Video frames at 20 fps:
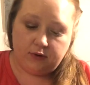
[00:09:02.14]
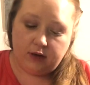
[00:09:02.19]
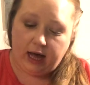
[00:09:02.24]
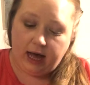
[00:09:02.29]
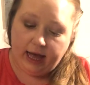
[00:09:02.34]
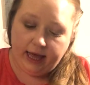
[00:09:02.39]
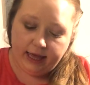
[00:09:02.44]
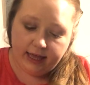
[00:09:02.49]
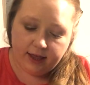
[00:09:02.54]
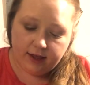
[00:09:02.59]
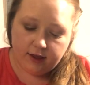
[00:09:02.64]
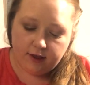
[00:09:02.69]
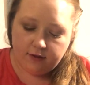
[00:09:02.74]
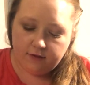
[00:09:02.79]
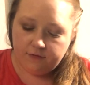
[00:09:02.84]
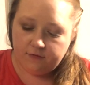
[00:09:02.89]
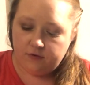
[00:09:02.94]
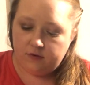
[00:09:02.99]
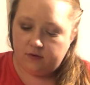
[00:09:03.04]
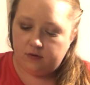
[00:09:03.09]
I
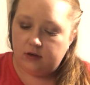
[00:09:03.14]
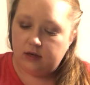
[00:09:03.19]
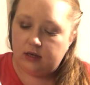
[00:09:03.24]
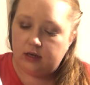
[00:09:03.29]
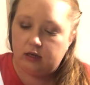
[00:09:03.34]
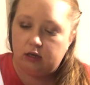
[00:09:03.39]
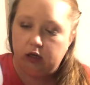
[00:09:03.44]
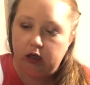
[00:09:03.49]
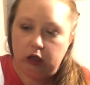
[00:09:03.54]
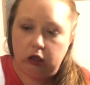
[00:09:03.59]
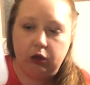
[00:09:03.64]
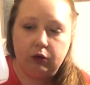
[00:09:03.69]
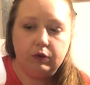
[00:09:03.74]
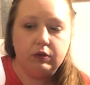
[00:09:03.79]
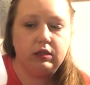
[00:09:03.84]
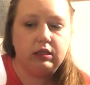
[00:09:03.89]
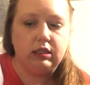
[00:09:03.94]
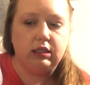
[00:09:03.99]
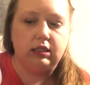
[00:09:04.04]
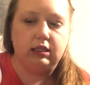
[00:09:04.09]
have
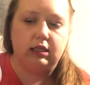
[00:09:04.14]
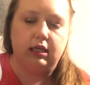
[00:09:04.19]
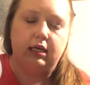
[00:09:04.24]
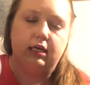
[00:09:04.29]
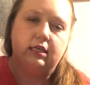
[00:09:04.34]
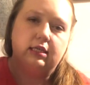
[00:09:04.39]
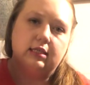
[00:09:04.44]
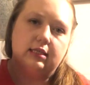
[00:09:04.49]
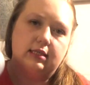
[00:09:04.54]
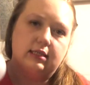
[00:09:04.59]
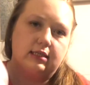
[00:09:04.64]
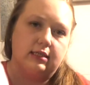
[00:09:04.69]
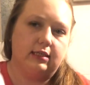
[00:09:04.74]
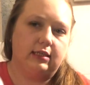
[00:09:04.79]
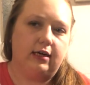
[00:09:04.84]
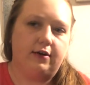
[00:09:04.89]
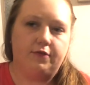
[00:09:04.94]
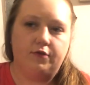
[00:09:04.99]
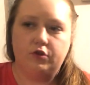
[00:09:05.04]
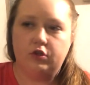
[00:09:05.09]
used these things
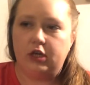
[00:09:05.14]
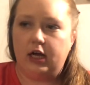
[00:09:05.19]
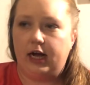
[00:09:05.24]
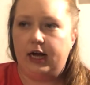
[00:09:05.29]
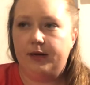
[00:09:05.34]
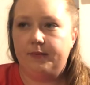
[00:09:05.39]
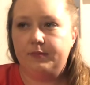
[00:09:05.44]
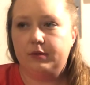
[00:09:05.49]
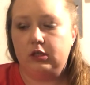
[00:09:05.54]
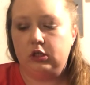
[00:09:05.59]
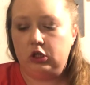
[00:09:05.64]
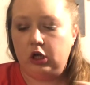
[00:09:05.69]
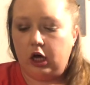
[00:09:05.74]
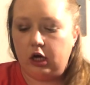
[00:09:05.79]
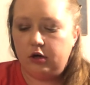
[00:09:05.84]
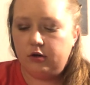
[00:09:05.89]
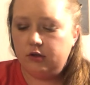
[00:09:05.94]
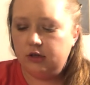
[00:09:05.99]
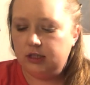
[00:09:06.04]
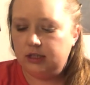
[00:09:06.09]
several times.
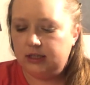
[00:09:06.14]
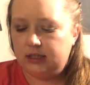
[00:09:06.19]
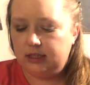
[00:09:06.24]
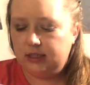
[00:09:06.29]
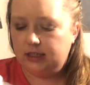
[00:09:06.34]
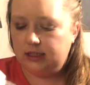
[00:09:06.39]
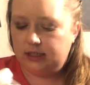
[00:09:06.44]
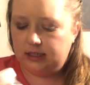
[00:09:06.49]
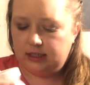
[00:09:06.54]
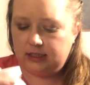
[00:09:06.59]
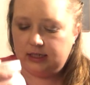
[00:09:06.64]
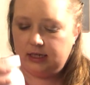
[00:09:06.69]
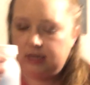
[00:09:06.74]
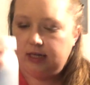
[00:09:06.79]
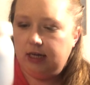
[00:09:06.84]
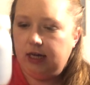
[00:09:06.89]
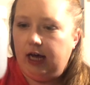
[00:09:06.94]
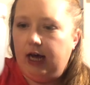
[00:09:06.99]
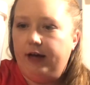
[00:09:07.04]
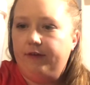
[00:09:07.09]
Not only this,
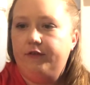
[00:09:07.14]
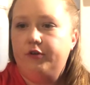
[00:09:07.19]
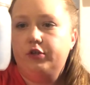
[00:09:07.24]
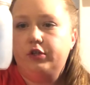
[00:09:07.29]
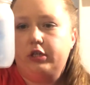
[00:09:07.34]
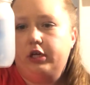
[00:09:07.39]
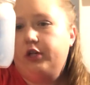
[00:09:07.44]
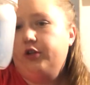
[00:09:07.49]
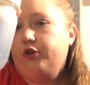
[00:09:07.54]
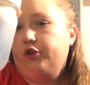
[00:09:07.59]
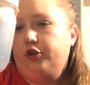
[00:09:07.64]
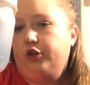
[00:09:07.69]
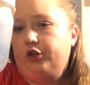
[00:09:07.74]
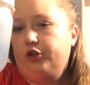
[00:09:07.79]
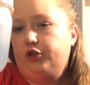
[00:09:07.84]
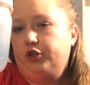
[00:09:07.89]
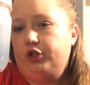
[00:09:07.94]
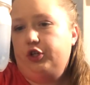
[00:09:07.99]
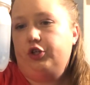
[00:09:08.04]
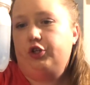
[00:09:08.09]
I've used other
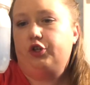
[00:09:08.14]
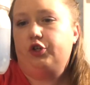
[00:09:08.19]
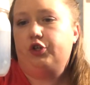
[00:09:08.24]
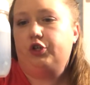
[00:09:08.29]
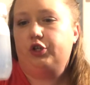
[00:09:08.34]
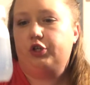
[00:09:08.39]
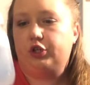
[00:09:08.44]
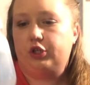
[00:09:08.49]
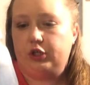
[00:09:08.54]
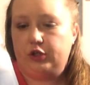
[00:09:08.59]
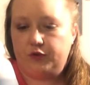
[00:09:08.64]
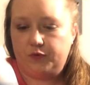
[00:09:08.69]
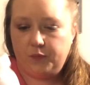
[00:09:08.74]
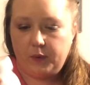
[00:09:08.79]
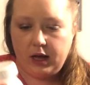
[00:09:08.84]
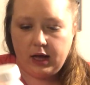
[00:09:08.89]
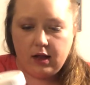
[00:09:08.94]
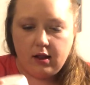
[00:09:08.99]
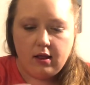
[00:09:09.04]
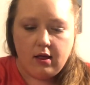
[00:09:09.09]
laundry detergent as
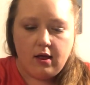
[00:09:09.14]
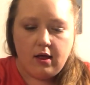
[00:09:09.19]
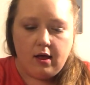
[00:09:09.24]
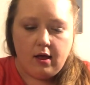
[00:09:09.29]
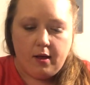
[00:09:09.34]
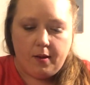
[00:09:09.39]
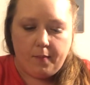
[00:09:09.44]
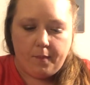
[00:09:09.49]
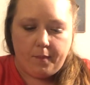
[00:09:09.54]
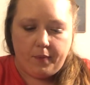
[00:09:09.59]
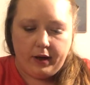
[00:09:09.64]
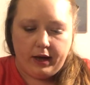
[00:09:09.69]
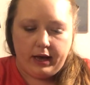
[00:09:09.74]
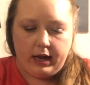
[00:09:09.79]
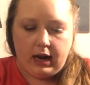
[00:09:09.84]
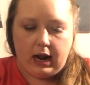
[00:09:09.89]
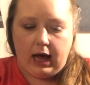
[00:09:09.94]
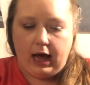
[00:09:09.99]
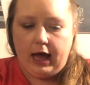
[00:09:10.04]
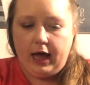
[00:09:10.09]
well,
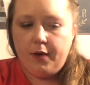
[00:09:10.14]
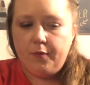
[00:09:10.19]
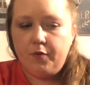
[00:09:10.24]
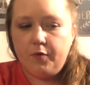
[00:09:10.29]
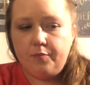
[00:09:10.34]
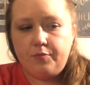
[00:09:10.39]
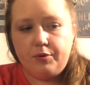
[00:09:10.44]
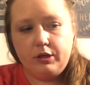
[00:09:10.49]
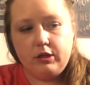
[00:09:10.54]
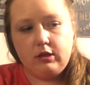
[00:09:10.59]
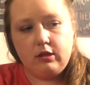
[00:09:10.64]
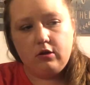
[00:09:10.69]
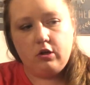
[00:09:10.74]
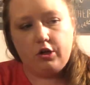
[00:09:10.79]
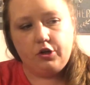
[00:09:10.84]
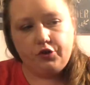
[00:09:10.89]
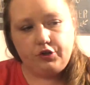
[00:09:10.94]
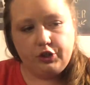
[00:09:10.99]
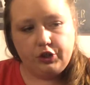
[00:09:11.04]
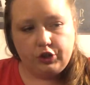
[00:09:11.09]
but I will put the
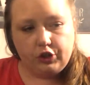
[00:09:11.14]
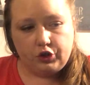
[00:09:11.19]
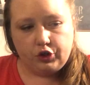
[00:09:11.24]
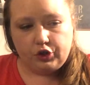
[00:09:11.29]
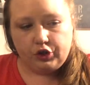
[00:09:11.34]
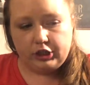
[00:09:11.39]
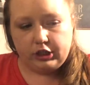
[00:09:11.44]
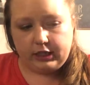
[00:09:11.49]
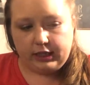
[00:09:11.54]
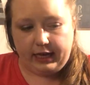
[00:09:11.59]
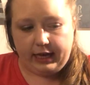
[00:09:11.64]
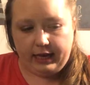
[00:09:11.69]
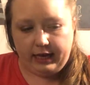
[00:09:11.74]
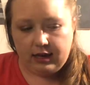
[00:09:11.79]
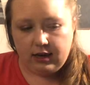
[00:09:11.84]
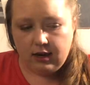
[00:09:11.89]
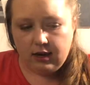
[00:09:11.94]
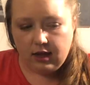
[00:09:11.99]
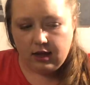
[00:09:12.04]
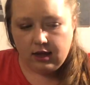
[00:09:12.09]
laundry detergent
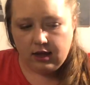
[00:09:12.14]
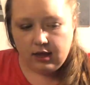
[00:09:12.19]
in,